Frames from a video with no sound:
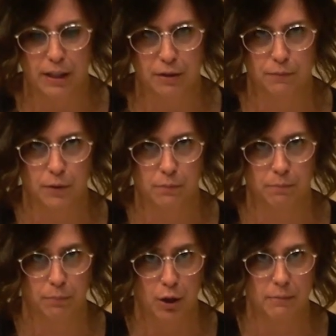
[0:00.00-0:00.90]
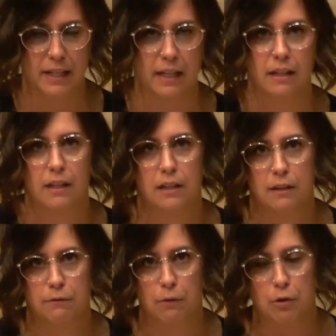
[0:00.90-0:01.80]
beats per minute
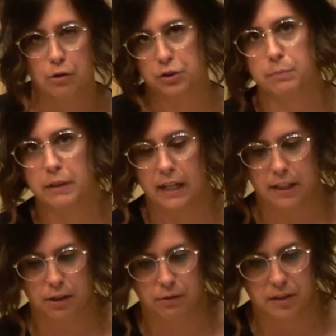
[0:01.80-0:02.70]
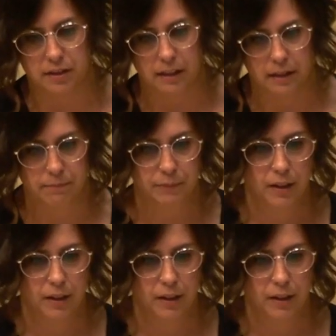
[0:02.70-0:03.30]
for ultimate accuracy.